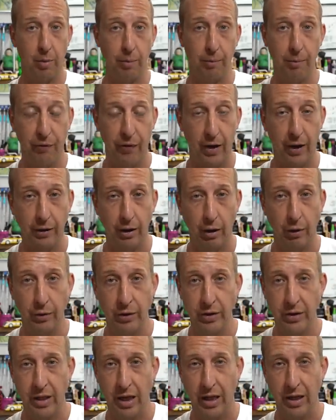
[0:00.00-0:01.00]
when we found out all
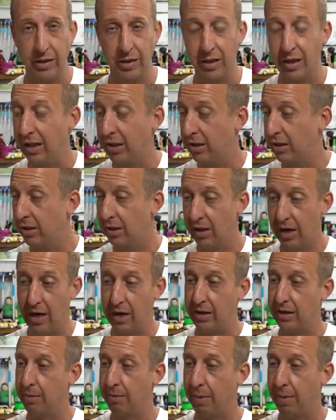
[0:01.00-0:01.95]
these stats, it's